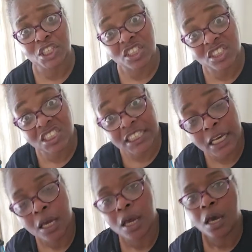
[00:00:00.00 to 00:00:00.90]
Y'all should
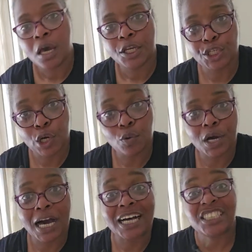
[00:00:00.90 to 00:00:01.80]
see. You know
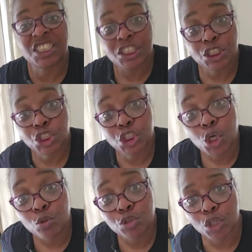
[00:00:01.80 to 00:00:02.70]
what? I should have
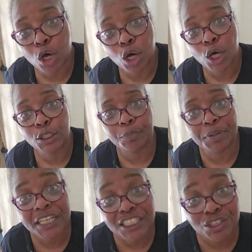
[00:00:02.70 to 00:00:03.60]
showed y'all the
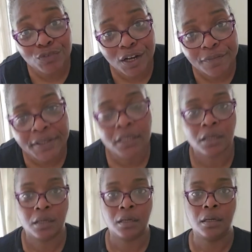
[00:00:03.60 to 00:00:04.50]
picture of it
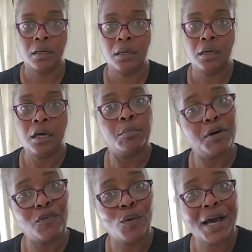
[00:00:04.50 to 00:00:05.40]

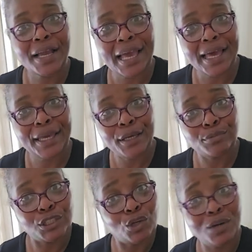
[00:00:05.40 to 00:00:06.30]
before I got him
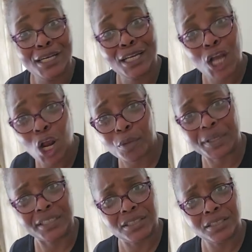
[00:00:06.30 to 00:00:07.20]
to throw it in the
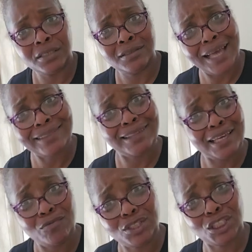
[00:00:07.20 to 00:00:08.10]
garbage. That
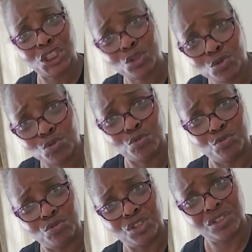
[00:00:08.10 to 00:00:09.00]
thing was
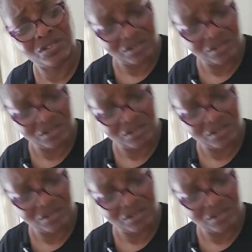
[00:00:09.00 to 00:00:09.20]
huge.